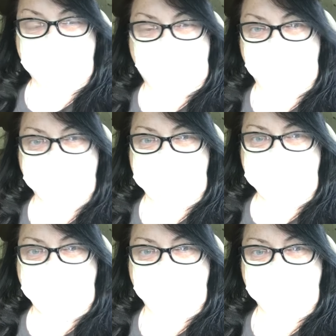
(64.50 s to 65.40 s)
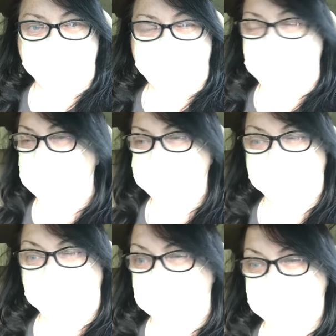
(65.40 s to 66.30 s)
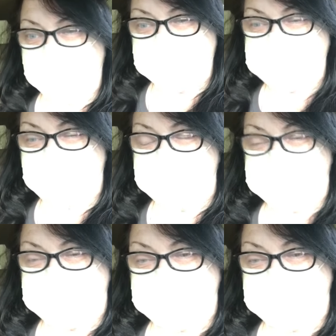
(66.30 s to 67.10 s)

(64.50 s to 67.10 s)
card right there. I'm very excited to